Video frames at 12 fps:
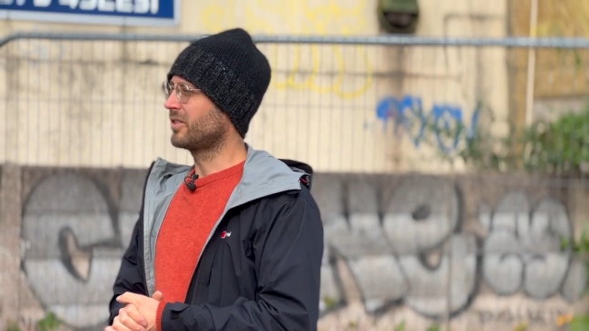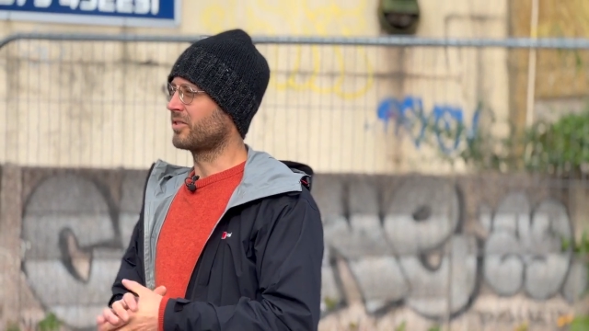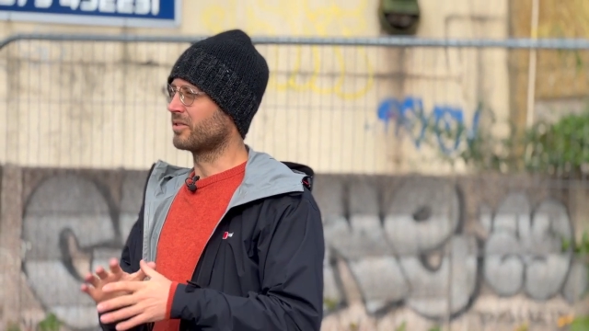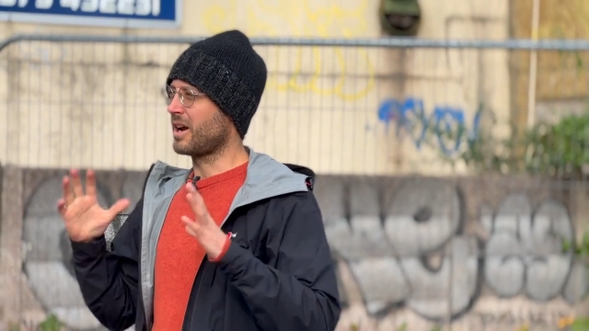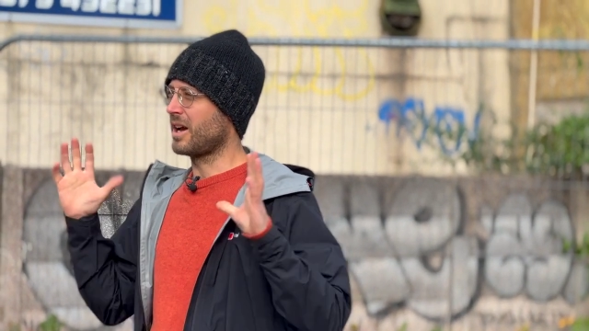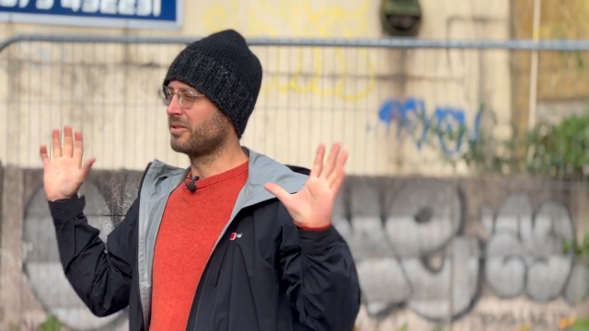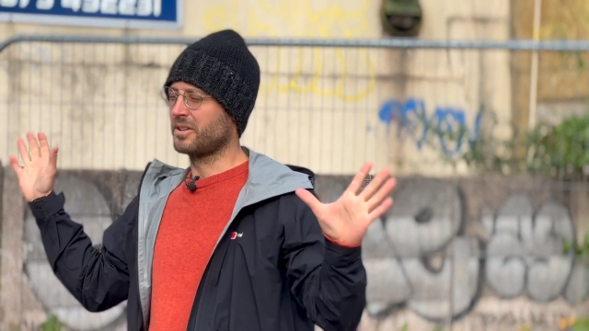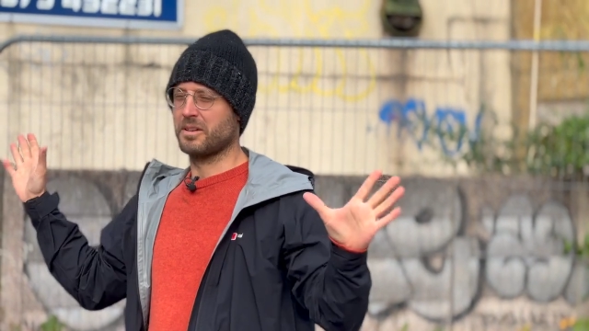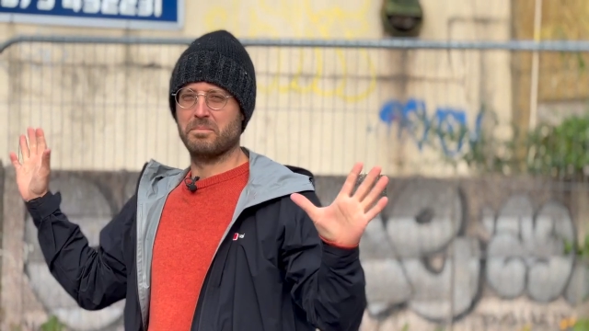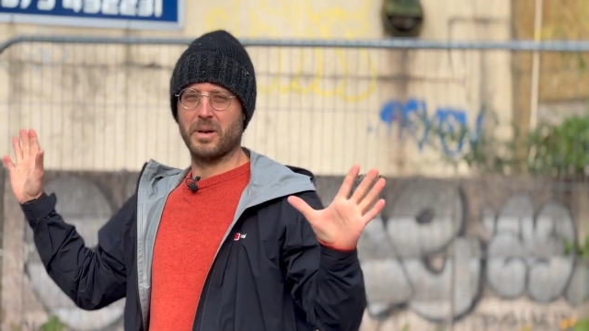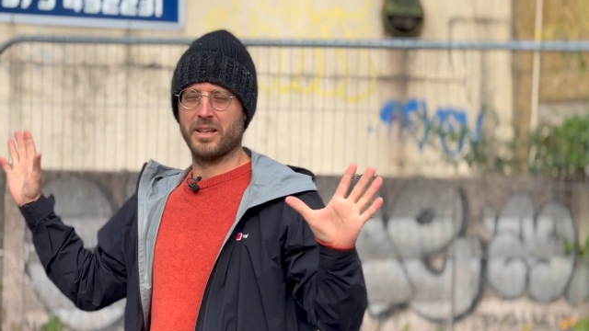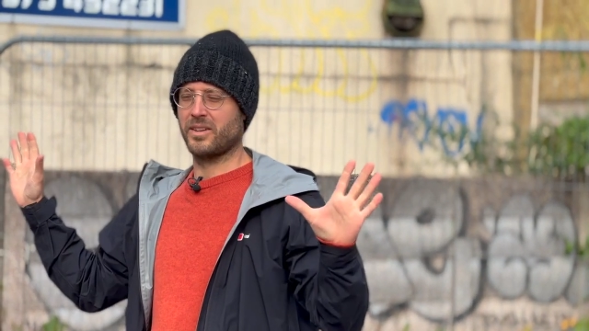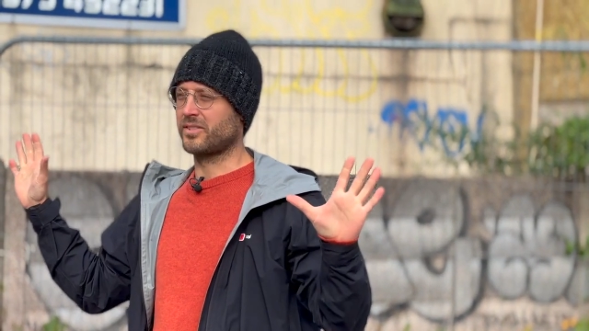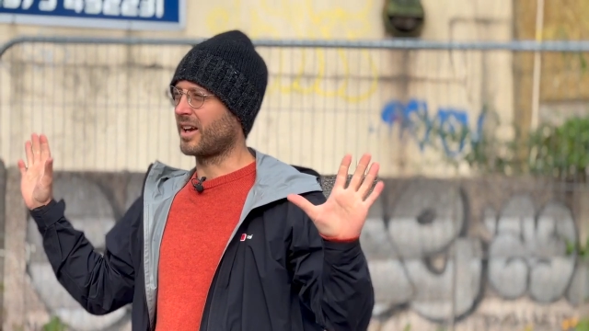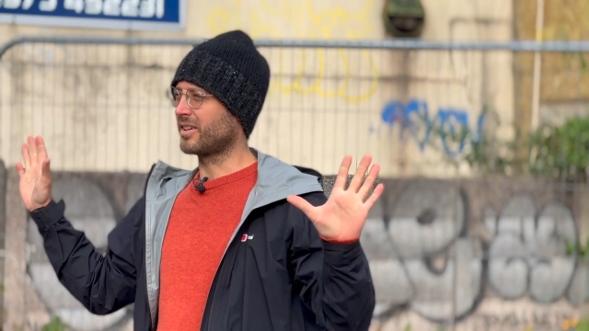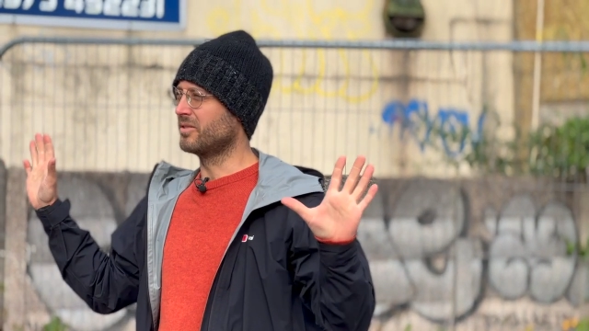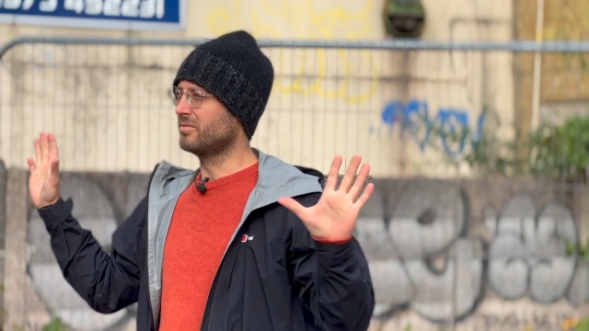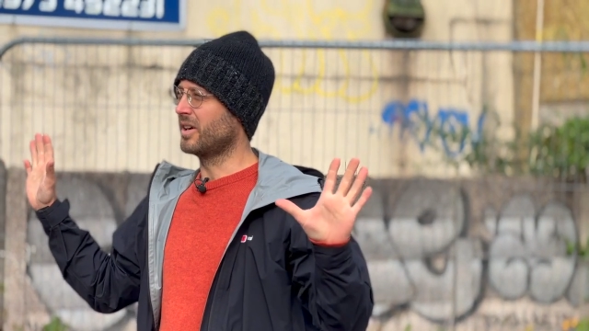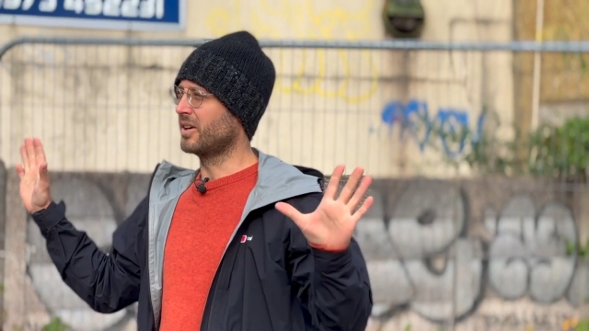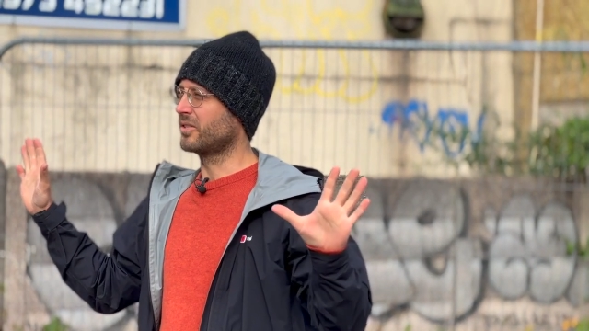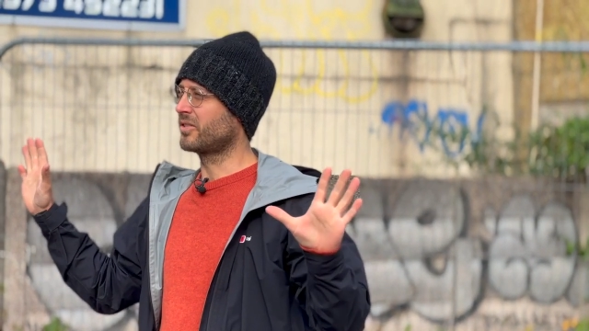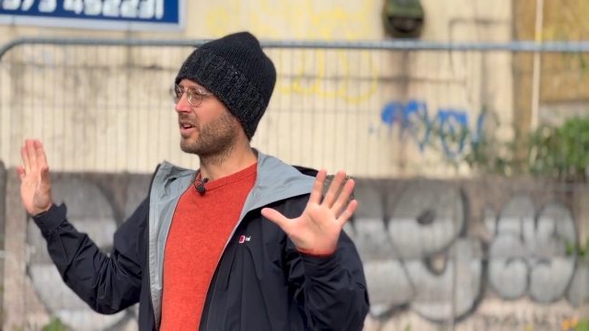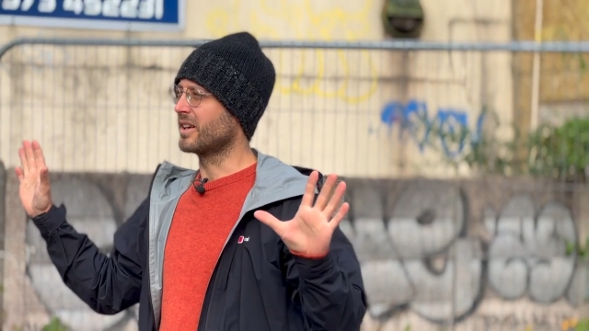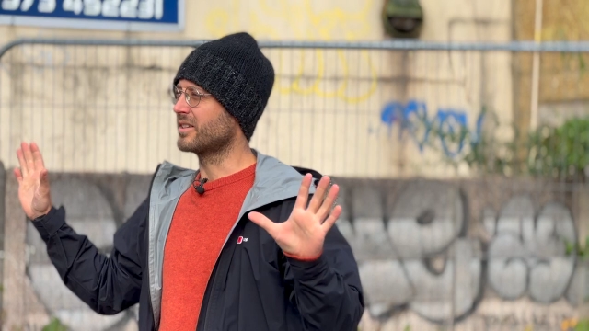surrounded by the Saxonvale
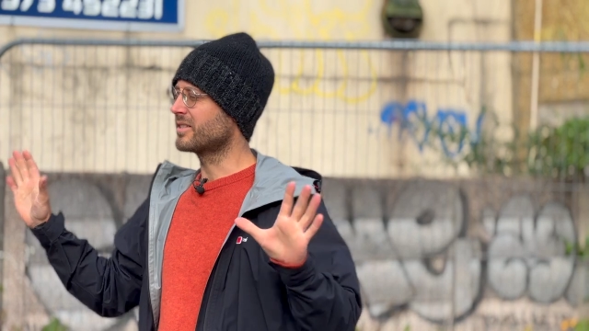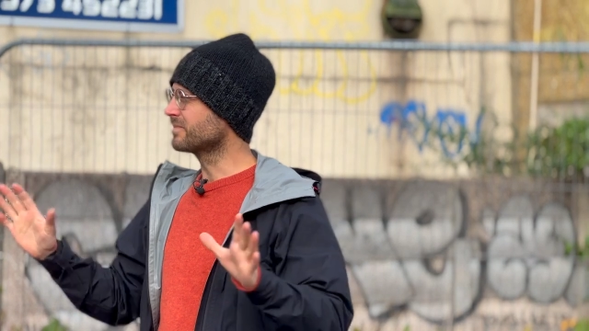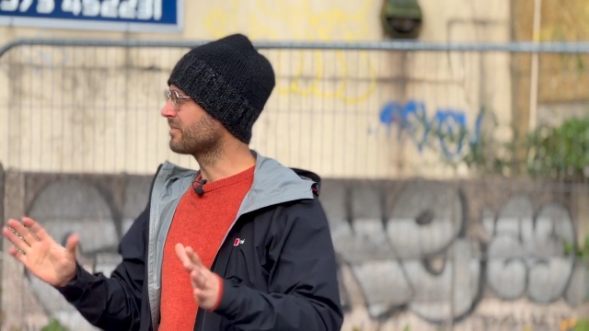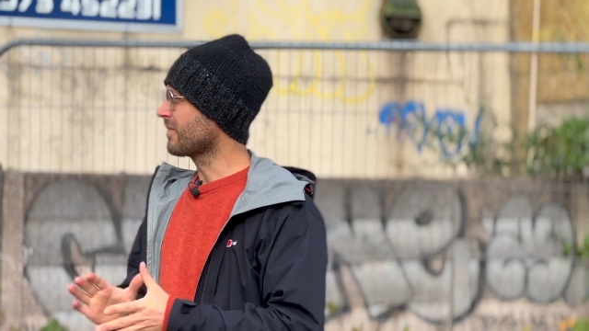site.